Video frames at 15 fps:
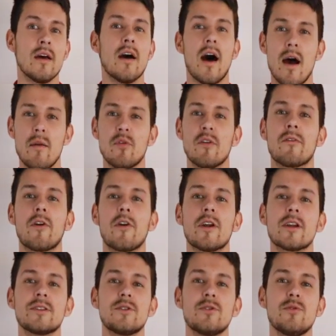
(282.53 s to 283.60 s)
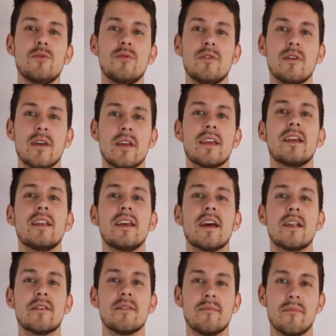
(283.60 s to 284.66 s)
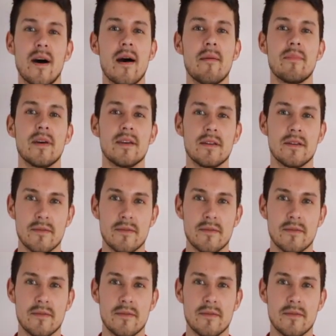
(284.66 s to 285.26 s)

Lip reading: I'm referring to Kylian Mbappe.